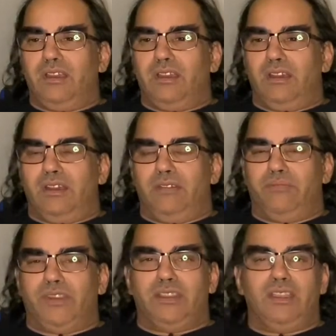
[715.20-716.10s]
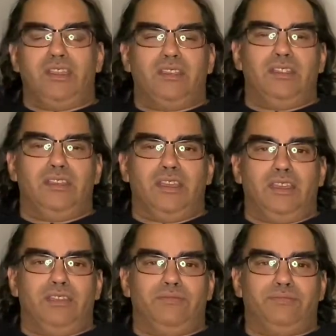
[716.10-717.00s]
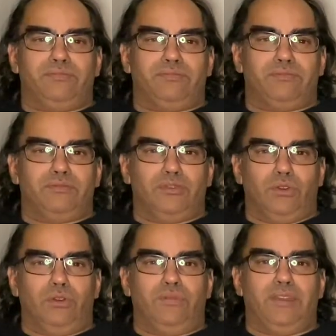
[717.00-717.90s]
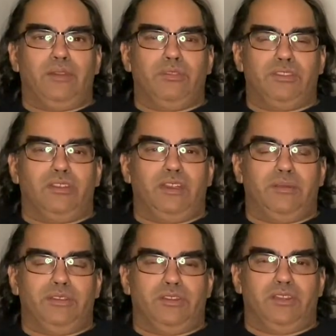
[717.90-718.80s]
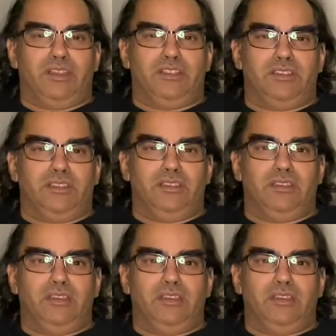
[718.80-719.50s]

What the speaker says: At the end of the day, the whole family's on Amazon HD.